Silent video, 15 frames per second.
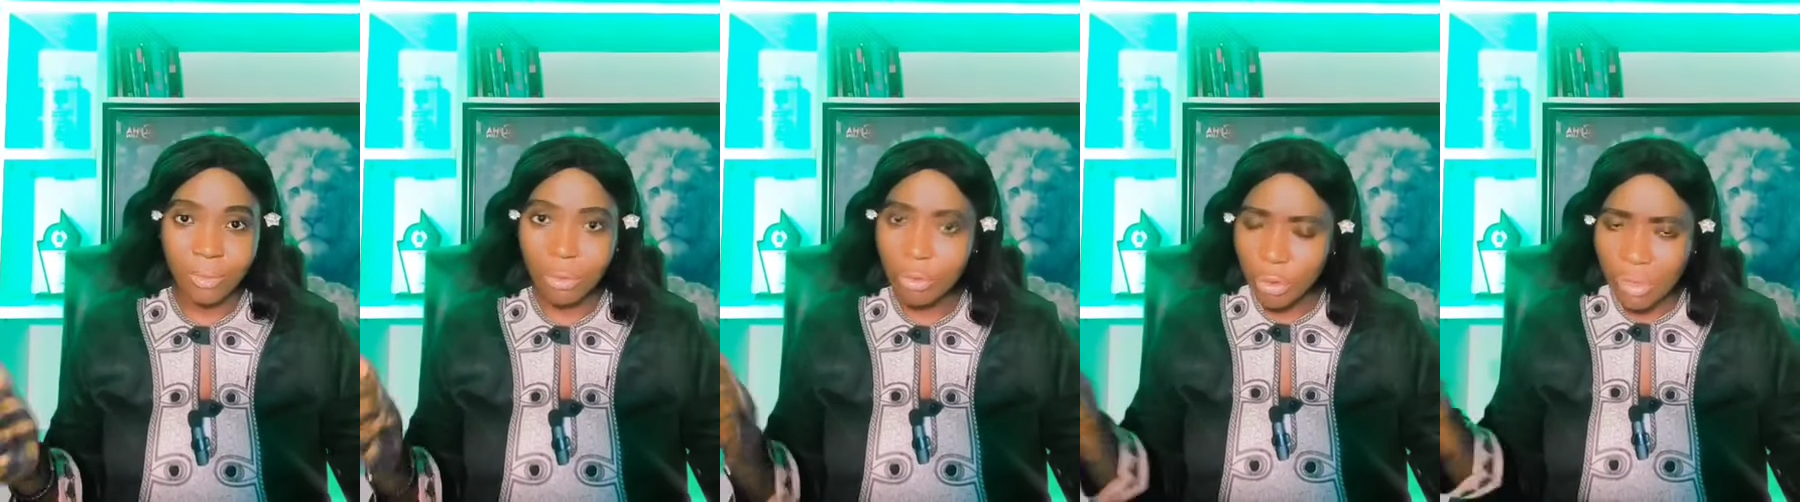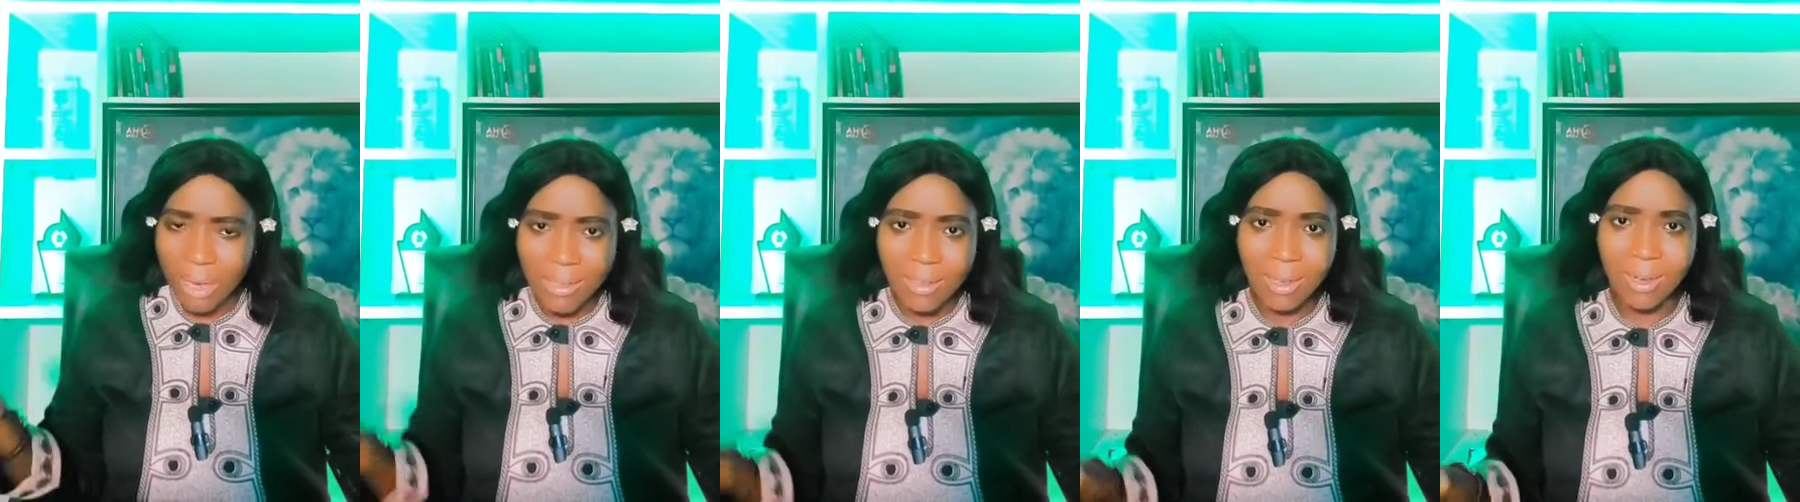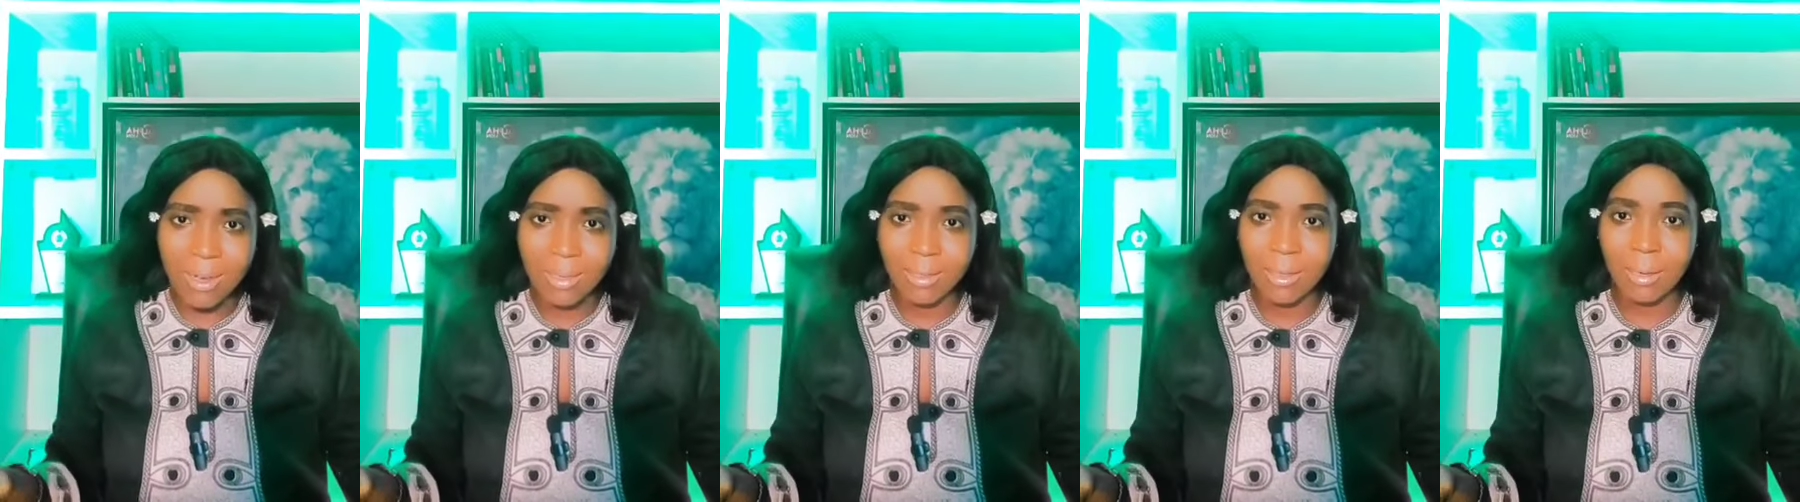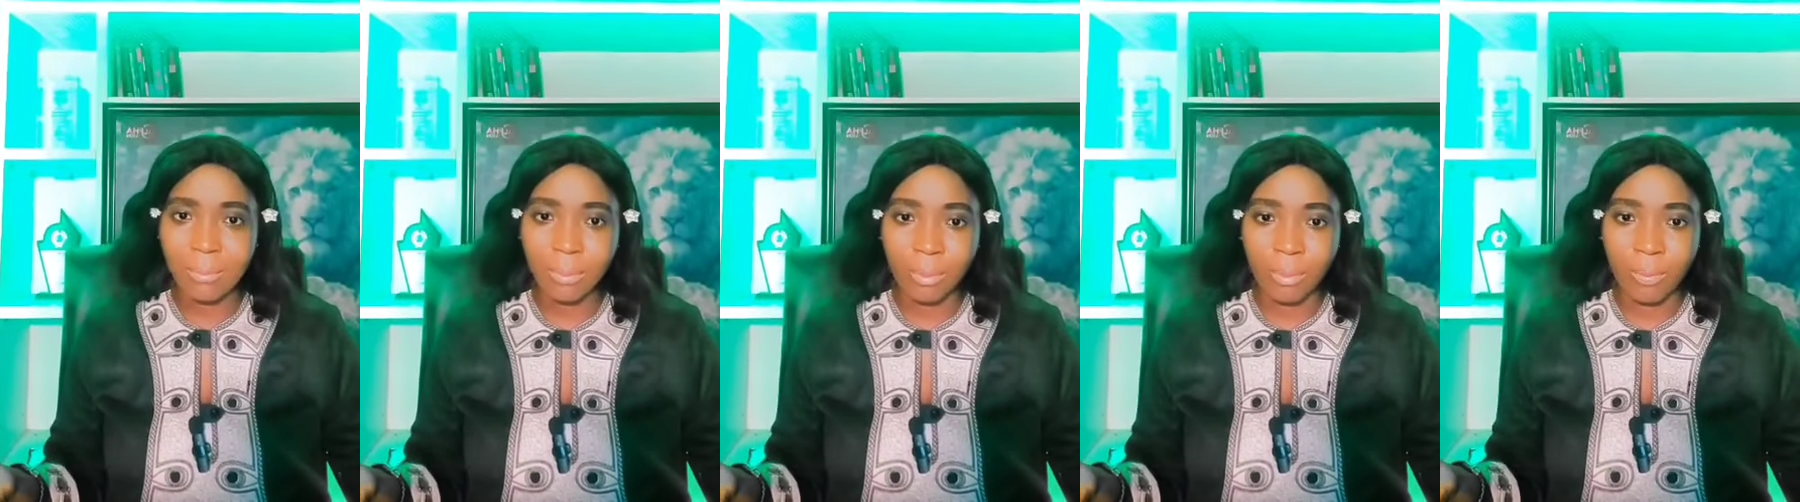So that's an
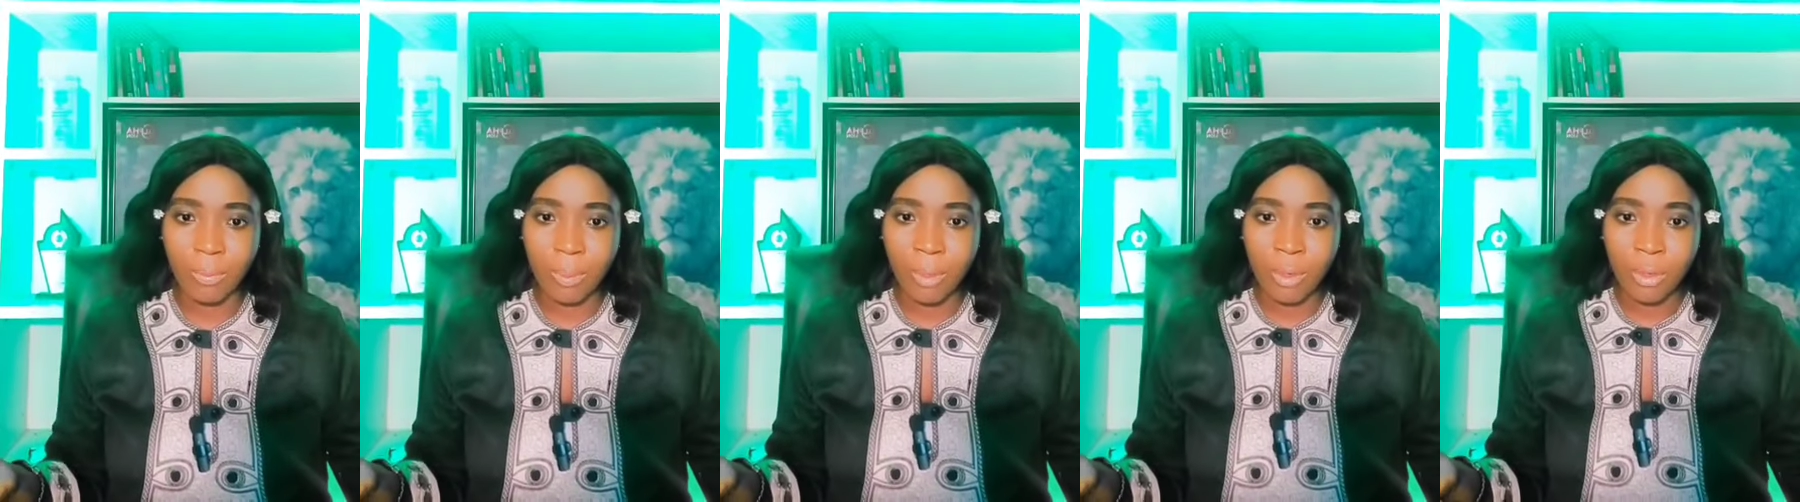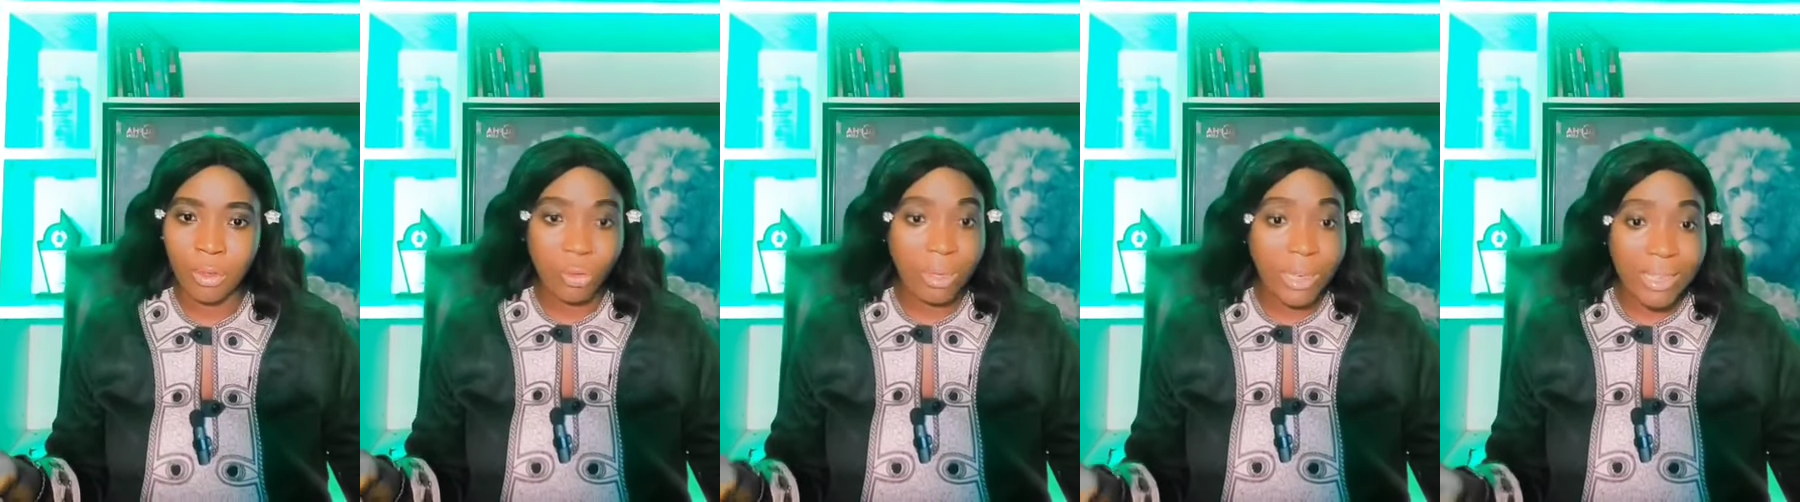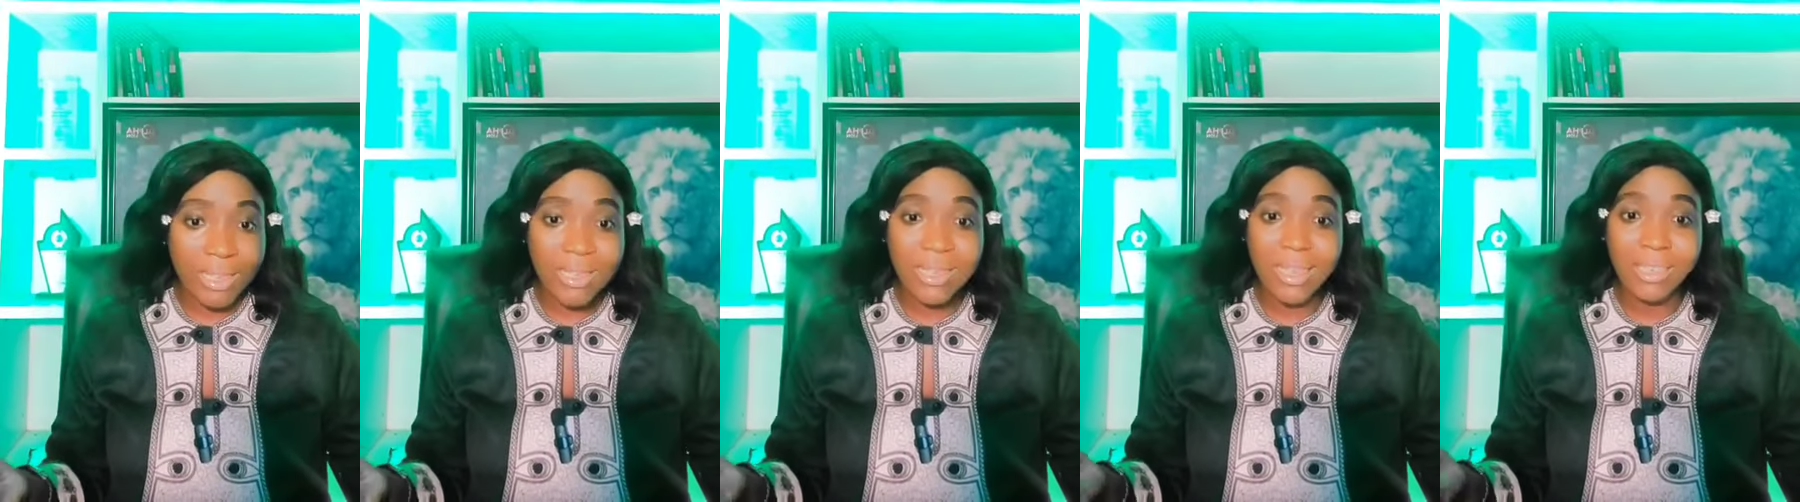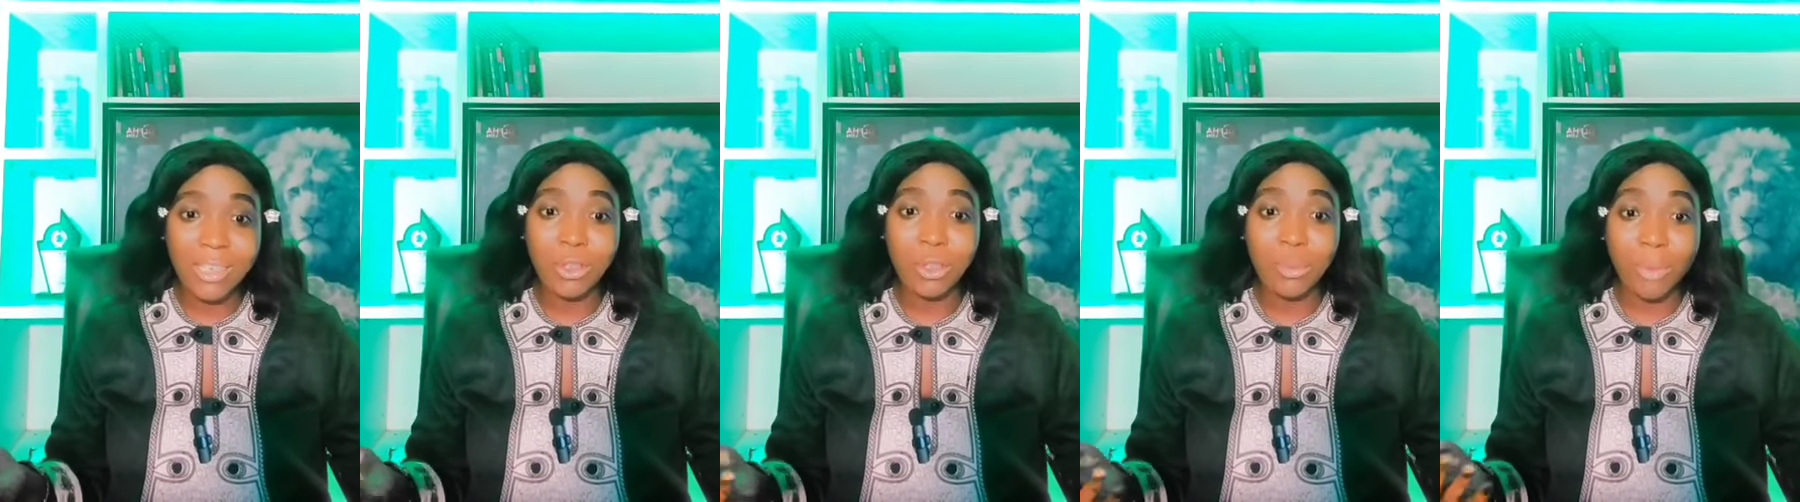example. So ladies and
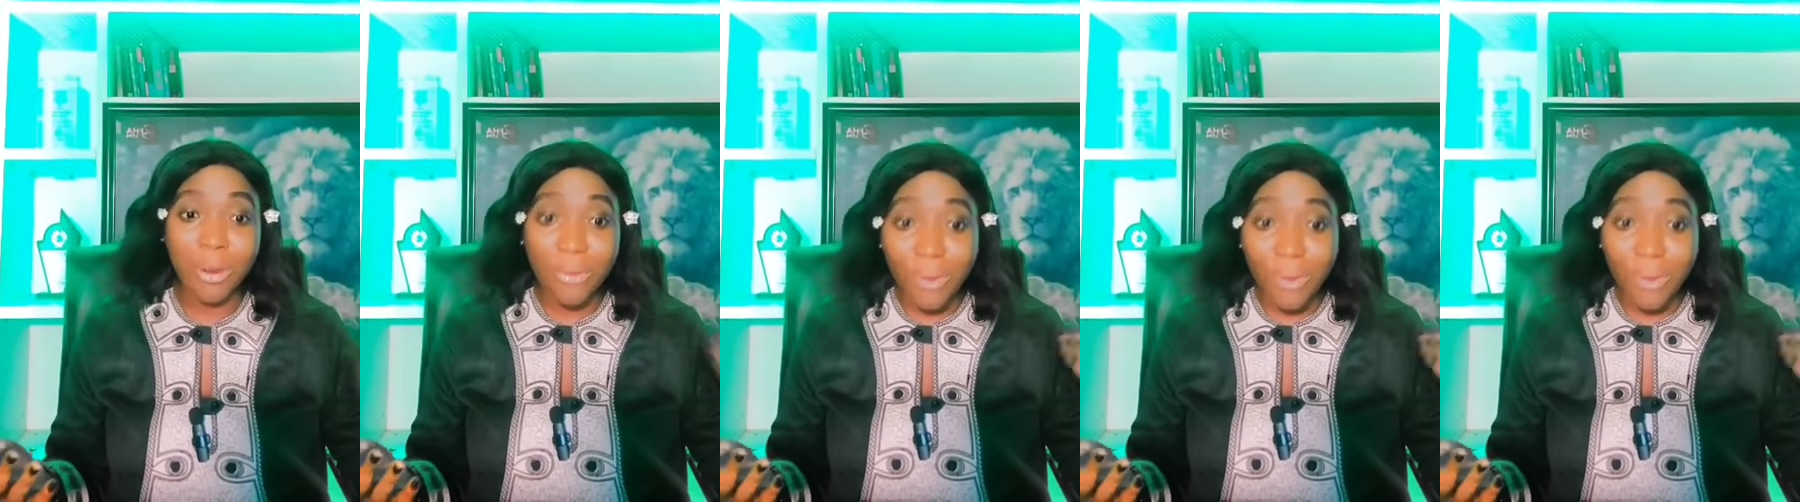gentlemen,